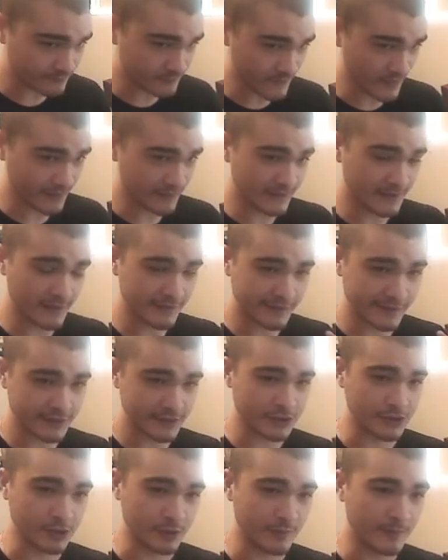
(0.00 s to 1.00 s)
This
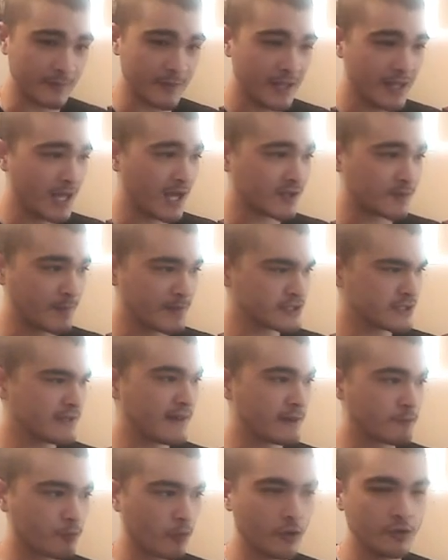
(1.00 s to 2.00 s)
should, especially
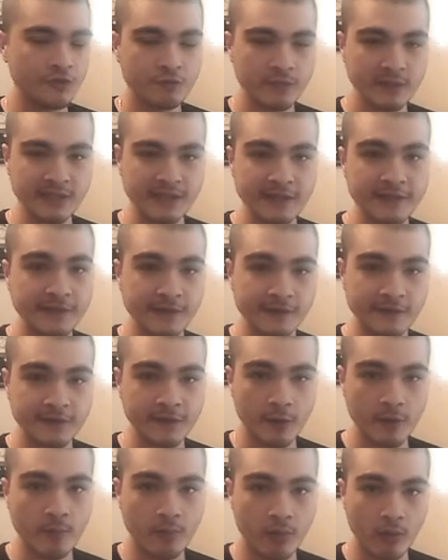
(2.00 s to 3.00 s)
that road to release is
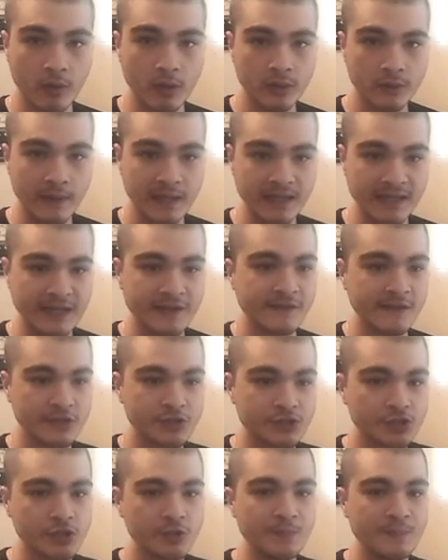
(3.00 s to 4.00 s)
so important right now. This
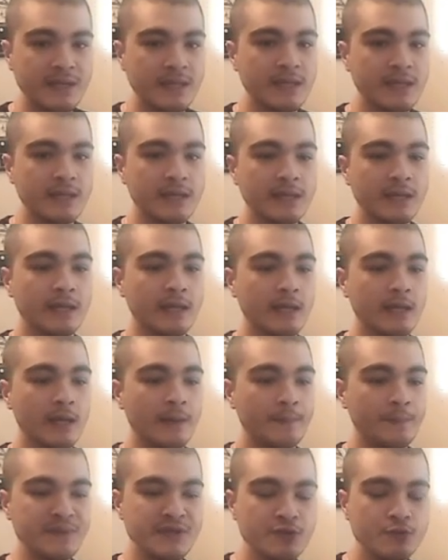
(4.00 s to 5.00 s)
should be
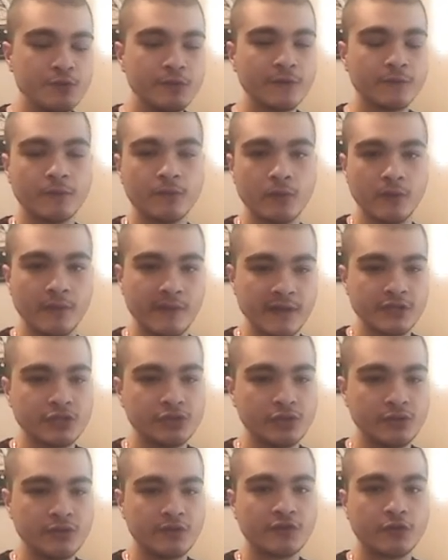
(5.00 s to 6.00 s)
beautiful. This
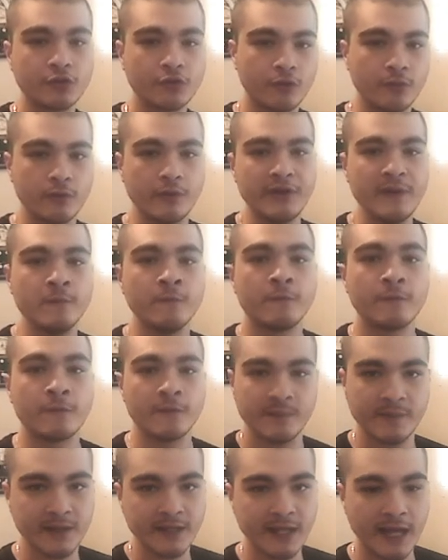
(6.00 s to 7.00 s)
should scream
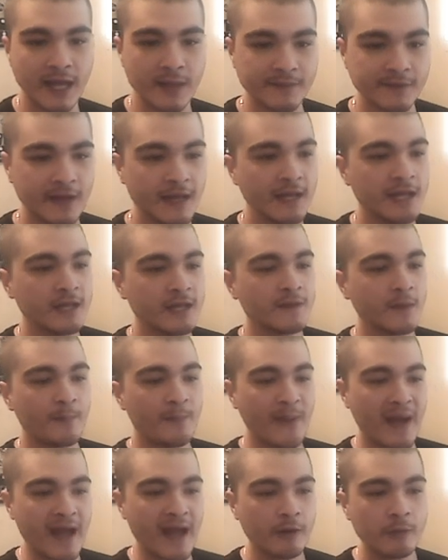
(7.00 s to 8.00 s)
From the Depths. The
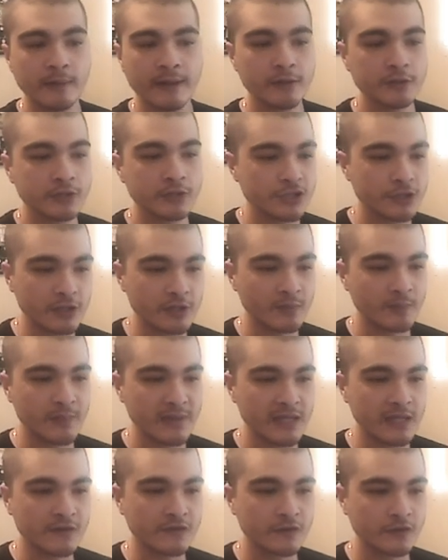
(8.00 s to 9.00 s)
background shouldn't
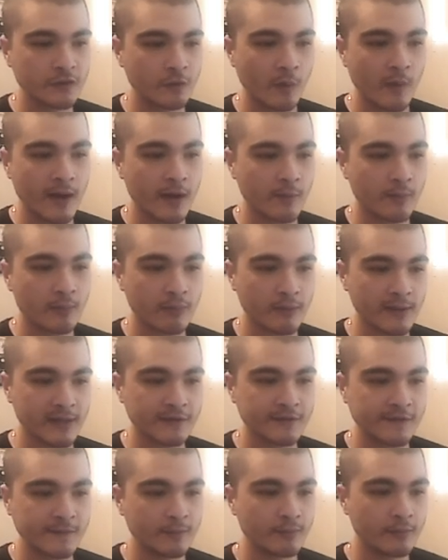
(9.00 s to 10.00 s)
be square
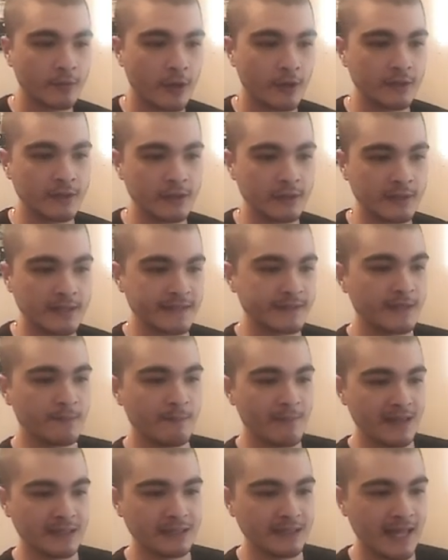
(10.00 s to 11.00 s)
bricks or like the
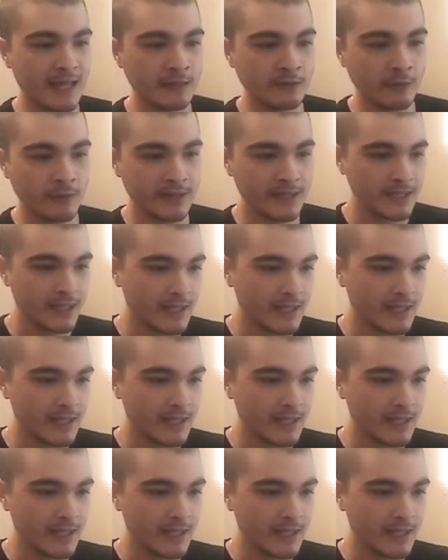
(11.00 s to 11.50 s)
metal alloy